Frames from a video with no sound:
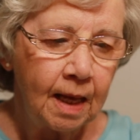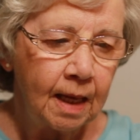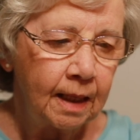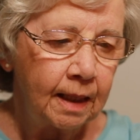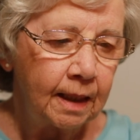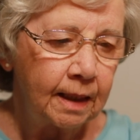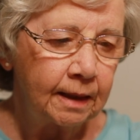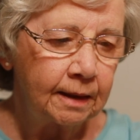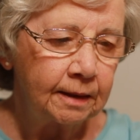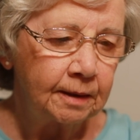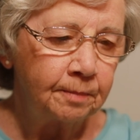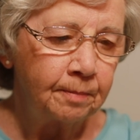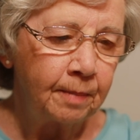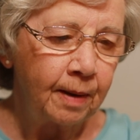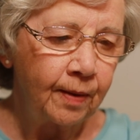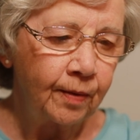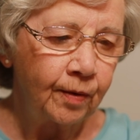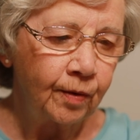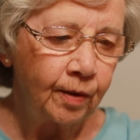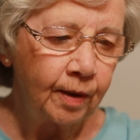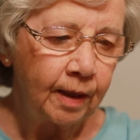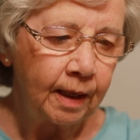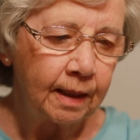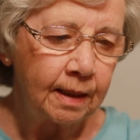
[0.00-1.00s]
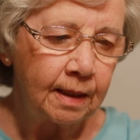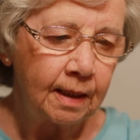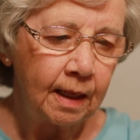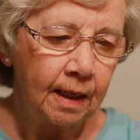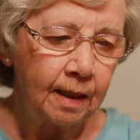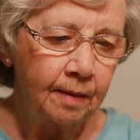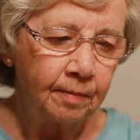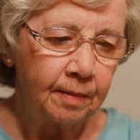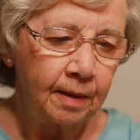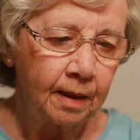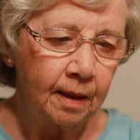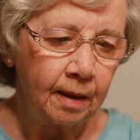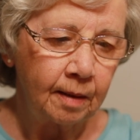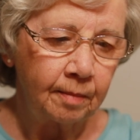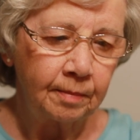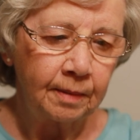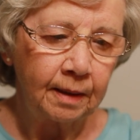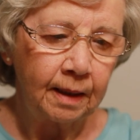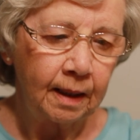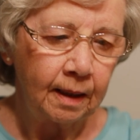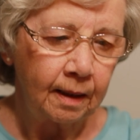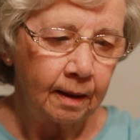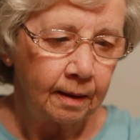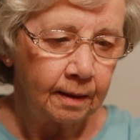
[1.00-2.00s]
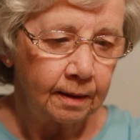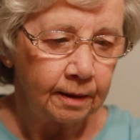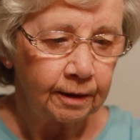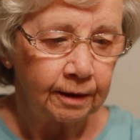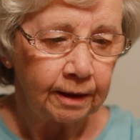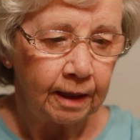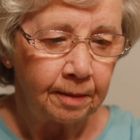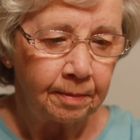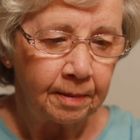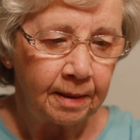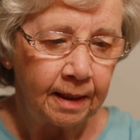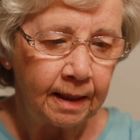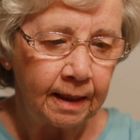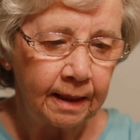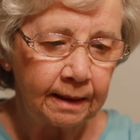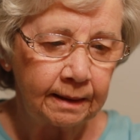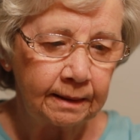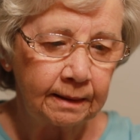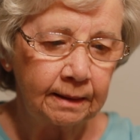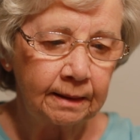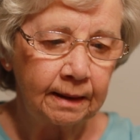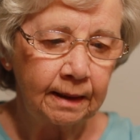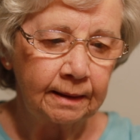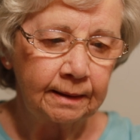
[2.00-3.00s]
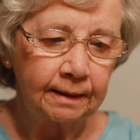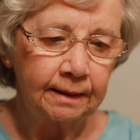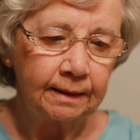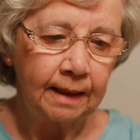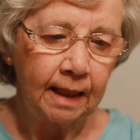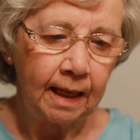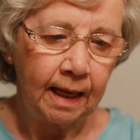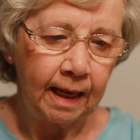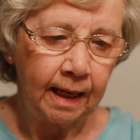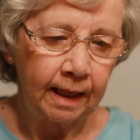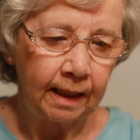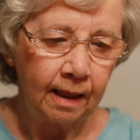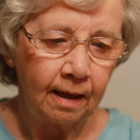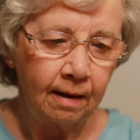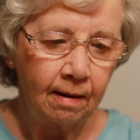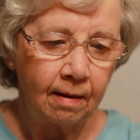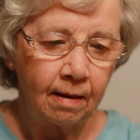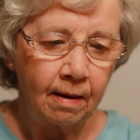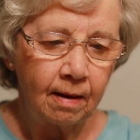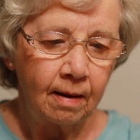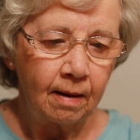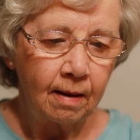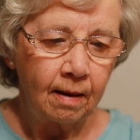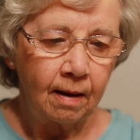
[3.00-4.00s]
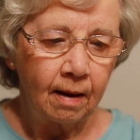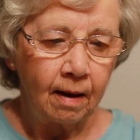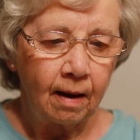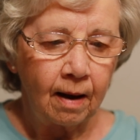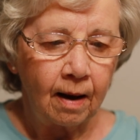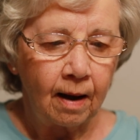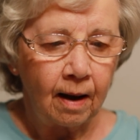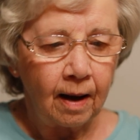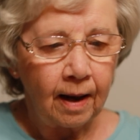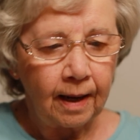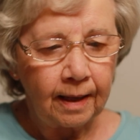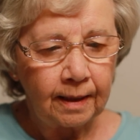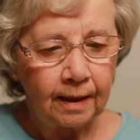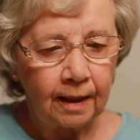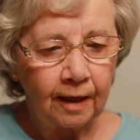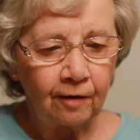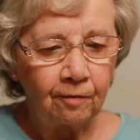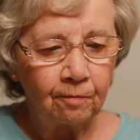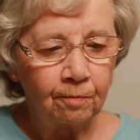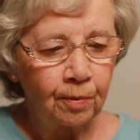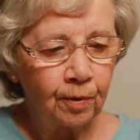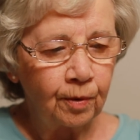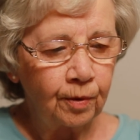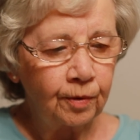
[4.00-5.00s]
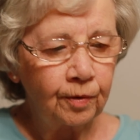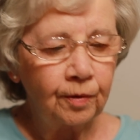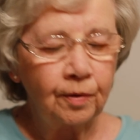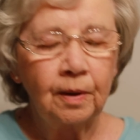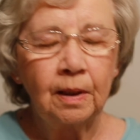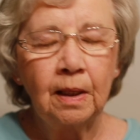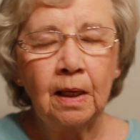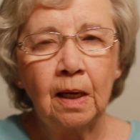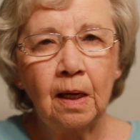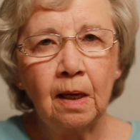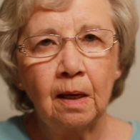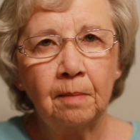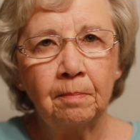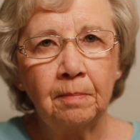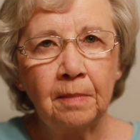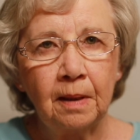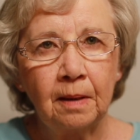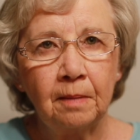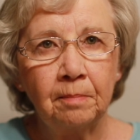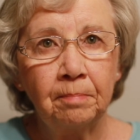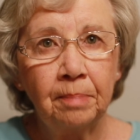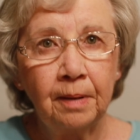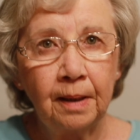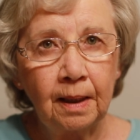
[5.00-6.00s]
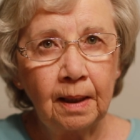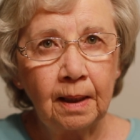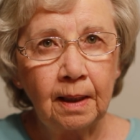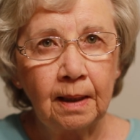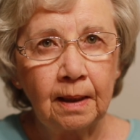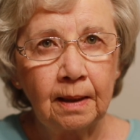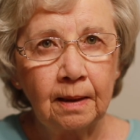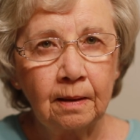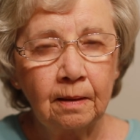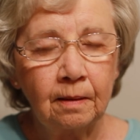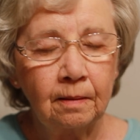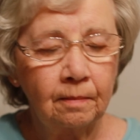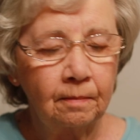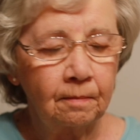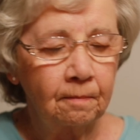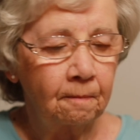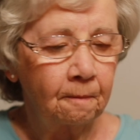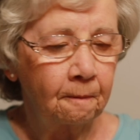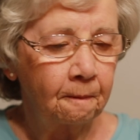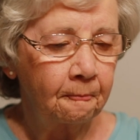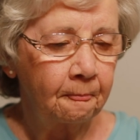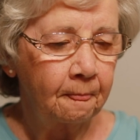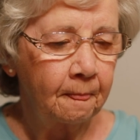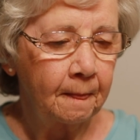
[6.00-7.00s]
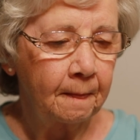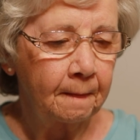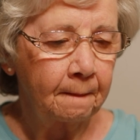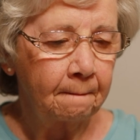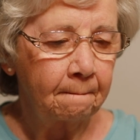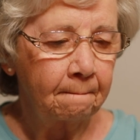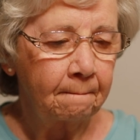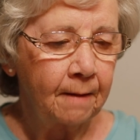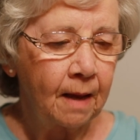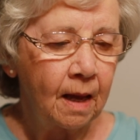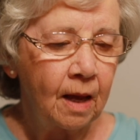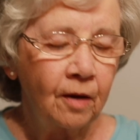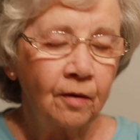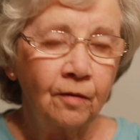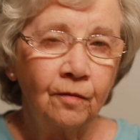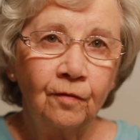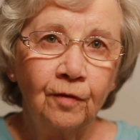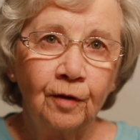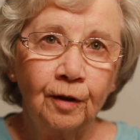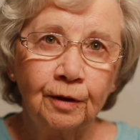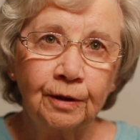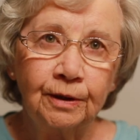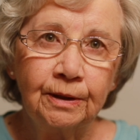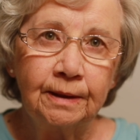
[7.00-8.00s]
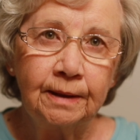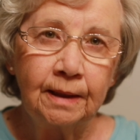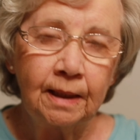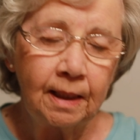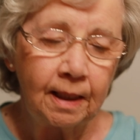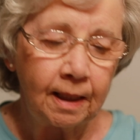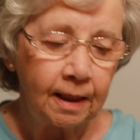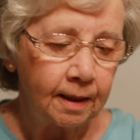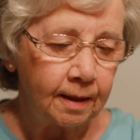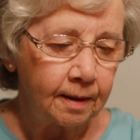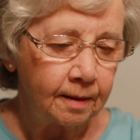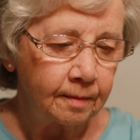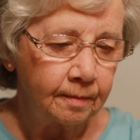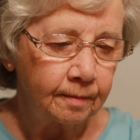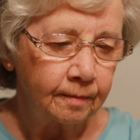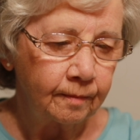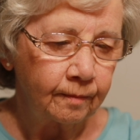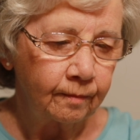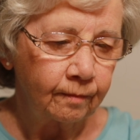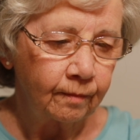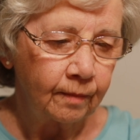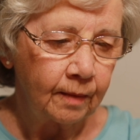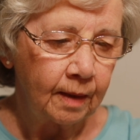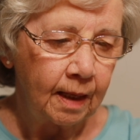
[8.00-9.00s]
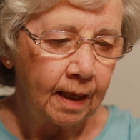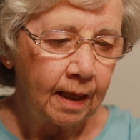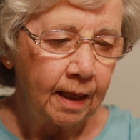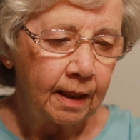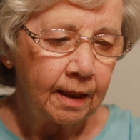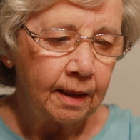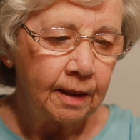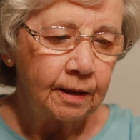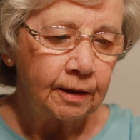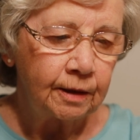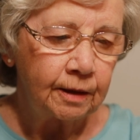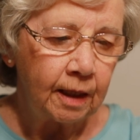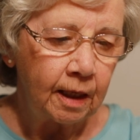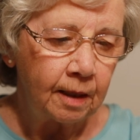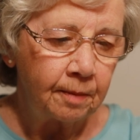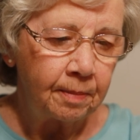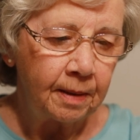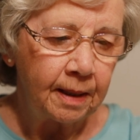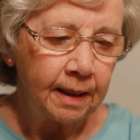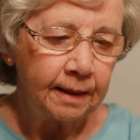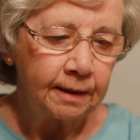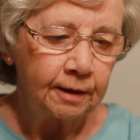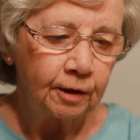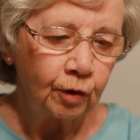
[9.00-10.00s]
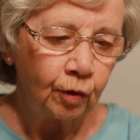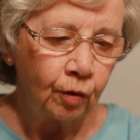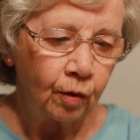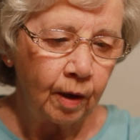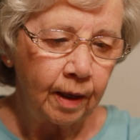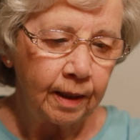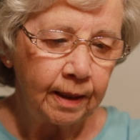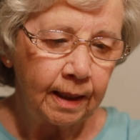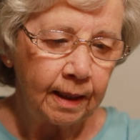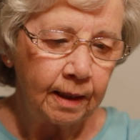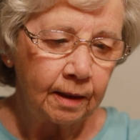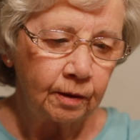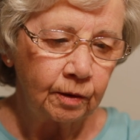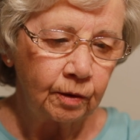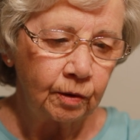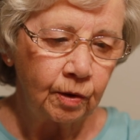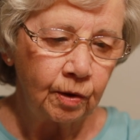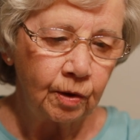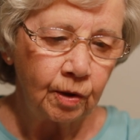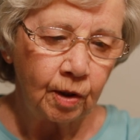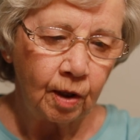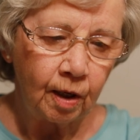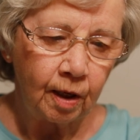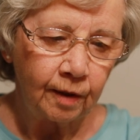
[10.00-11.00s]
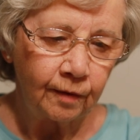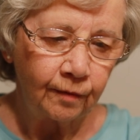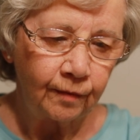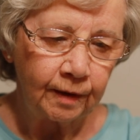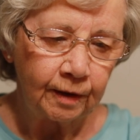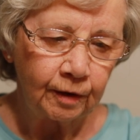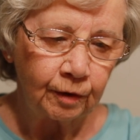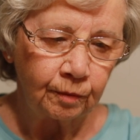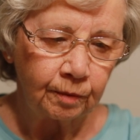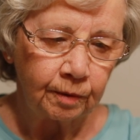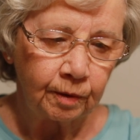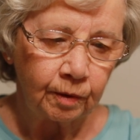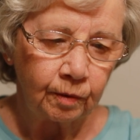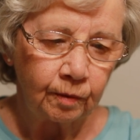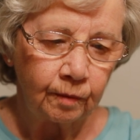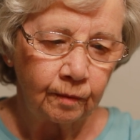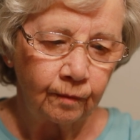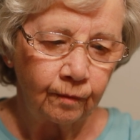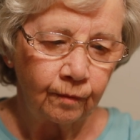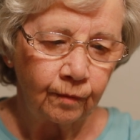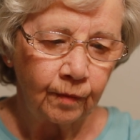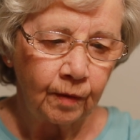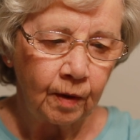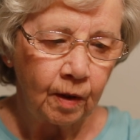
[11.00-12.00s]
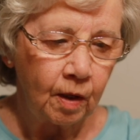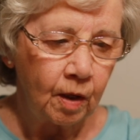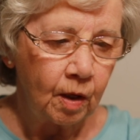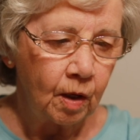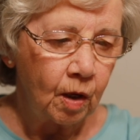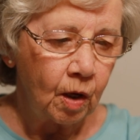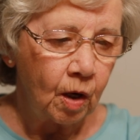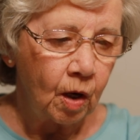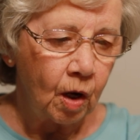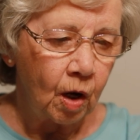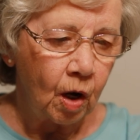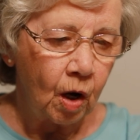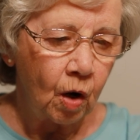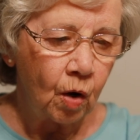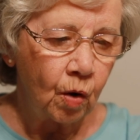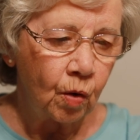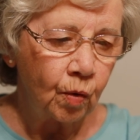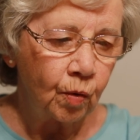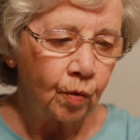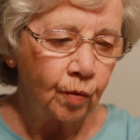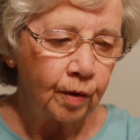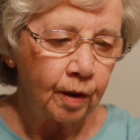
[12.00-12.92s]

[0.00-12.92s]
His mother had named him Jabez, saying, I gave birth to him in pain. Verse 10, Jabez cried out to the God of Israel, Oh,